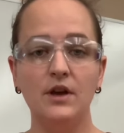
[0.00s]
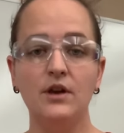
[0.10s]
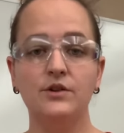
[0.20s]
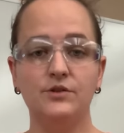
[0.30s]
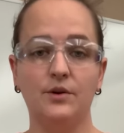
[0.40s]

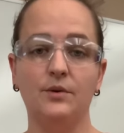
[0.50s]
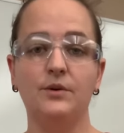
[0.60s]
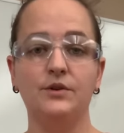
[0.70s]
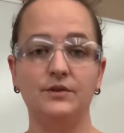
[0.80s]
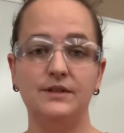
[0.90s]
So
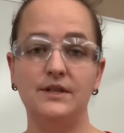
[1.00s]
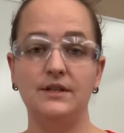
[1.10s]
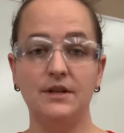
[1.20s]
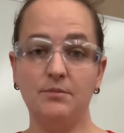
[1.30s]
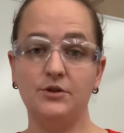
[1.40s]
you'll see the
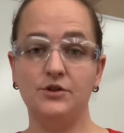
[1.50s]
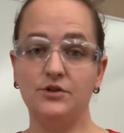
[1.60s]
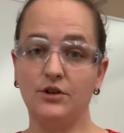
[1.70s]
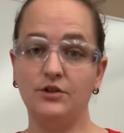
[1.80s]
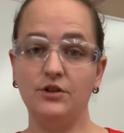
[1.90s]
temperature
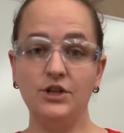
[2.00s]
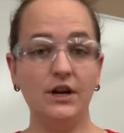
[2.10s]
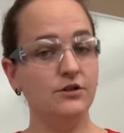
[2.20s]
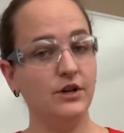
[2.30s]
start to change,